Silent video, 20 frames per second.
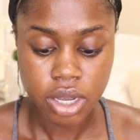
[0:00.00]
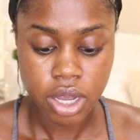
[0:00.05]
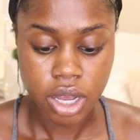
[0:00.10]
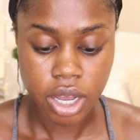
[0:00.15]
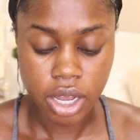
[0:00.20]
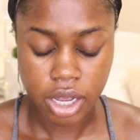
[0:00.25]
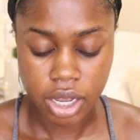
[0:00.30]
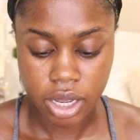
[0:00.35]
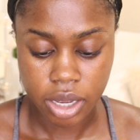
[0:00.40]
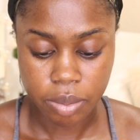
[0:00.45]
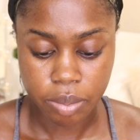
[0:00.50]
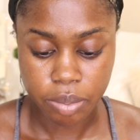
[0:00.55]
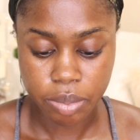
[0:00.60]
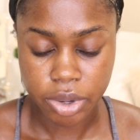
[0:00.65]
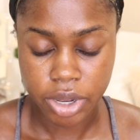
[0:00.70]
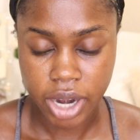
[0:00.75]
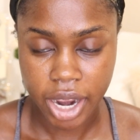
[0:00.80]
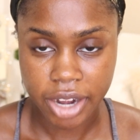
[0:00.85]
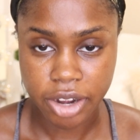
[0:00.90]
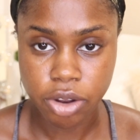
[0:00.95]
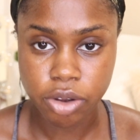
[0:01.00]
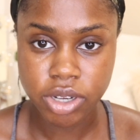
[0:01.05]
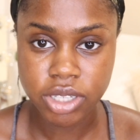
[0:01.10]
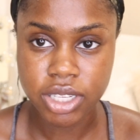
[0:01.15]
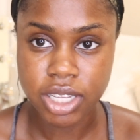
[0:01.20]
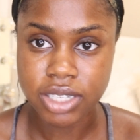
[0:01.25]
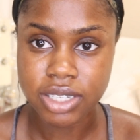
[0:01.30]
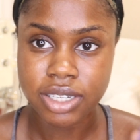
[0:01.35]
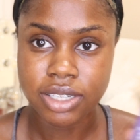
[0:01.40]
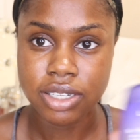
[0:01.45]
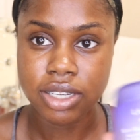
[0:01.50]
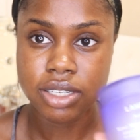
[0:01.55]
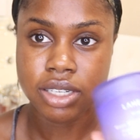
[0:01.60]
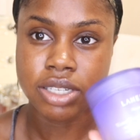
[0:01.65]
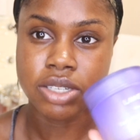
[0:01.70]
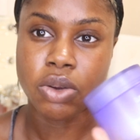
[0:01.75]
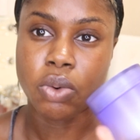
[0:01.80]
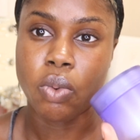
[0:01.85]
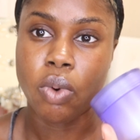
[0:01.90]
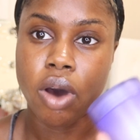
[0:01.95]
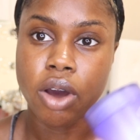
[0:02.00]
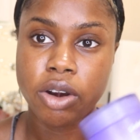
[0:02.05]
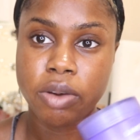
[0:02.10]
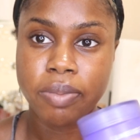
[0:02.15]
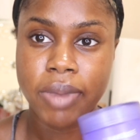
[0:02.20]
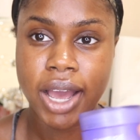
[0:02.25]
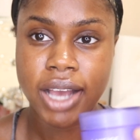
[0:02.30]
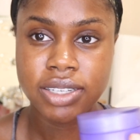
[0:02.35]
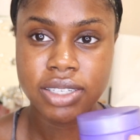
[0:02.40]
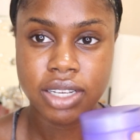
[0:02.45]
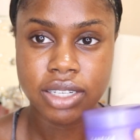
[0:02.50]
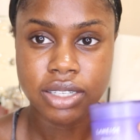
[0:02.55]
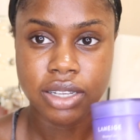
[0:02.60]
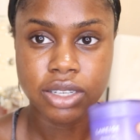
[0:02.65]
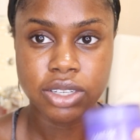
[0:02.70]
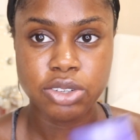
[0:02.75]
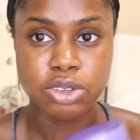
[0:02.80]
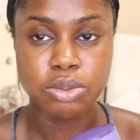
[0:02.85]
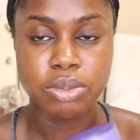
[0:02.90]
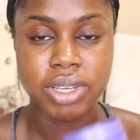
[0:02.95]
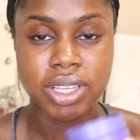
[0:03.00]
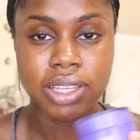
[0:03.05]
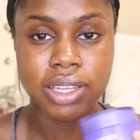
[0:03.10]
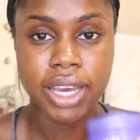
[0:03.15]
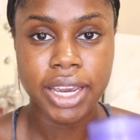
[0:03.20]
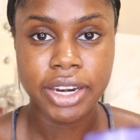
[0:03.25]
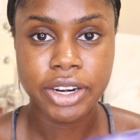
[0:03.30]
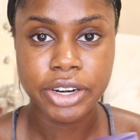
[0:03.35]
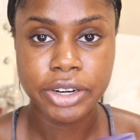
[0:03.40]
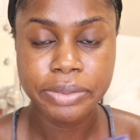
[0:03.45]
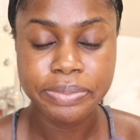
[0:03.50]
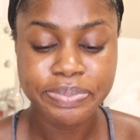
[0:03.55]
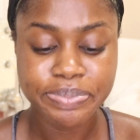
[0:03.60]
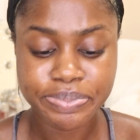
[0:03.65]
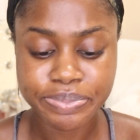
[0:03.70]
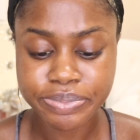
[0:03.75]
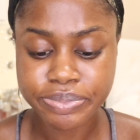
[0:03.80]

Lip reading: But I noticed that since this is a water mask, it's a little bit lighter,